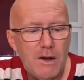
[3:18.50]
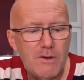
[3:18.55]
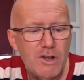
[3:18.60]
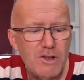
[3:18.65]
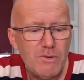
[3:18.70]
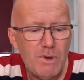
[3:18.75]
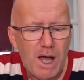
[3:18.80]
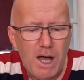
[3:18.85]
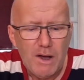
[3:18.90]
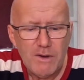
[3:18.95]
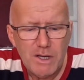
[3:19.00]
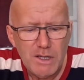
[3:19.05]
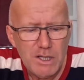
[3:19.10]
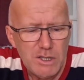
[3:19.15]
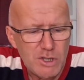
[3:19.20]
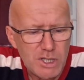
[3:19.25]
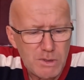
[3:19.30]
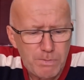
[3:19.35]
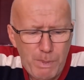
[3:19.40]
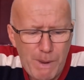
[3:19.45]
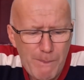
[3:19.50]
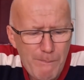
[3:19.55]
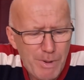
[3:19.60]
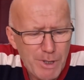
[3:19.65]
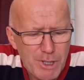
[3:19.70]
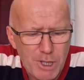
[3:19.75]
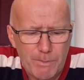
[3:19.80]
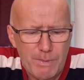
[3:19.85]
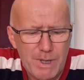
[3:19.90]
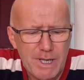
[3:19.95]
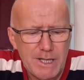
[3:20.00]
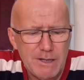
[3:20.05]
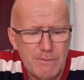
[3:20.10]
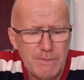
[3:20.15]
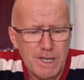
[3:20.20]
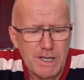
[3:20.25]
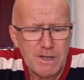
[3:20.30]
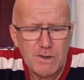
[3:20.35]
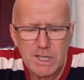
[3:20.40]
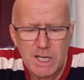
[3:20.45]
I'm gonna just pimp it up a
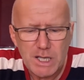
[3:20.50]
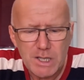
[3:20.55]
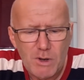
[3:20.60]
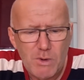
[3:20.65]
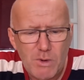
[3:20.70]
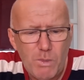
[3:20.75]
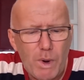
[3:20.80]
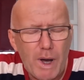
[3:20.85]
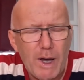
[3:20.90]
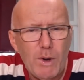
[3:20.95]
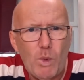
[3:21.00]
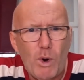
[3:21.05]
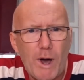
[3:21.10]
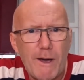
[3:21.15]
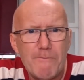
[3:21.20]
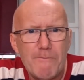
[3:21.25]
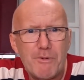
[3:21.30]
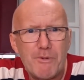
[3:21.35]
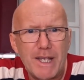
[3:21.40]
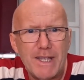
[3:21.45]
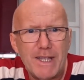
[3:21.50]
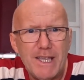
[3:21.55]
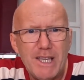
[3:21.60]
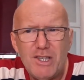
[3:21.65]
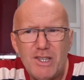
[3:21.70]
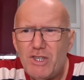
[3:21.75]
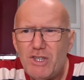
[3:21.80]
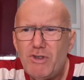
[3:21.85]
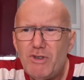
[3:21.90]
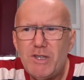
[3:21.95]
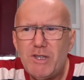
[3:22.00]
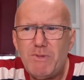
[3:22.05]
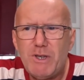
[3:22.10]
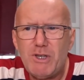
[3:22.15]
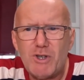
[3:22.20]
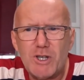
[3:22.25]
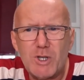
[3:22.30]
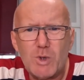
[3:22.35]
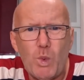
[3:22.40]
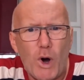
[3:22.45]
little bit because I don't buy white bread. It used to
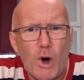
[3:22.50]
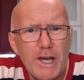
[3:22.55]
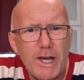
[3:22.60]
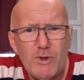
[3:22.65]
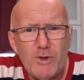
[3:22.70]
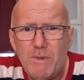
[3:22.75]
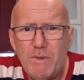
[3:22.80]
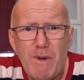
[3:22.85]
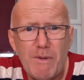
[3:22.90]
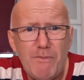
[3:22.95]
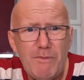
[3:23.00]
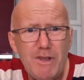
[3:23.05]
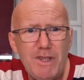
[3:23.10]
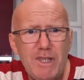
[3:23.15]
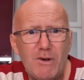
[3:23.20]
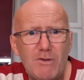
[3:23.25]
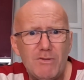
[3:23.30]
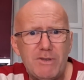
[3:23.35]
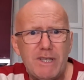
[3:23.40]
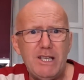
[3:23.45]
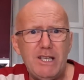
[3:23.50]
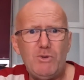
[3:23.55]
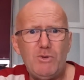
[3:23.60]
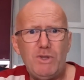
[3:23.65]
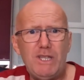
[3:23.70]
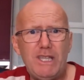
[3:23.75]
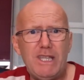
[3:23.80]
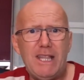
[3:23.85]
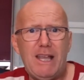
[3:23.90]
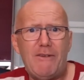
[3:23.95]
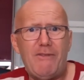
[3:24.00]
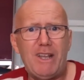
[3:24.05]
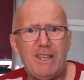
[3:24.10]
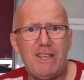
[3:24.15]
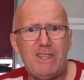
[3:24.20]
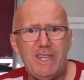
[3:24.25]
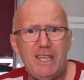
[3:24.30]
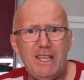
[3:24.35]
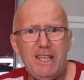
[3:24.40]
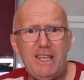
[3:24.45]
be just white. Remember in the old days we didn't have
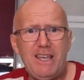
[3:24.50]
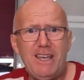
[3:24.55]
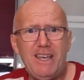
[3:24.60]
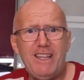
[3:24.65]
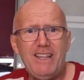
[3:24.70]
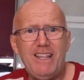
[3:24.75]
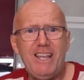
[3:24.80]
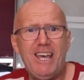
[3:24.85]
anything.